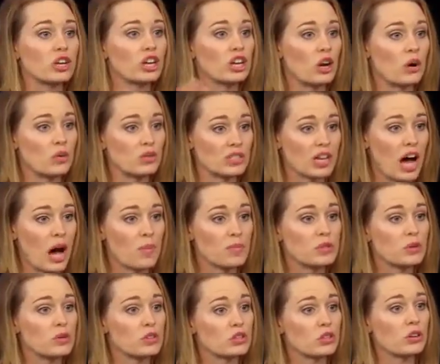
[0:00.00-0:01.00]
goes up.
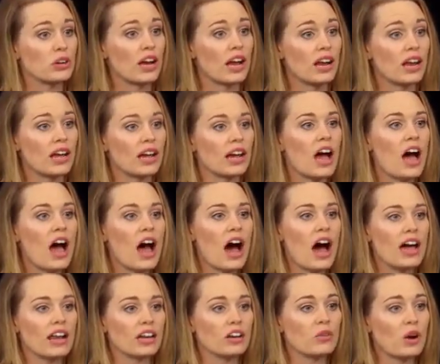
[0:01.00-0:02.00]
So it's creating
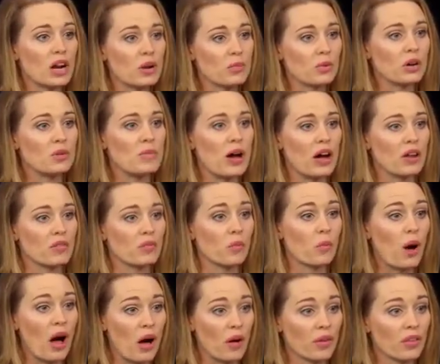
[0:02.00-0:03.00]
an incredible amount of
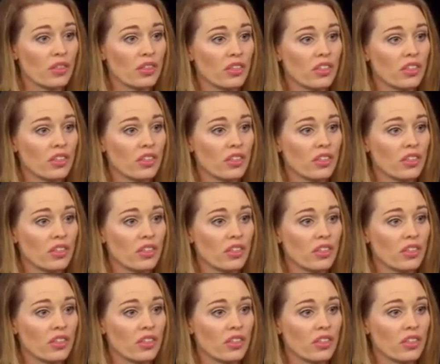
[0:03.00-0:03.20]
wealth.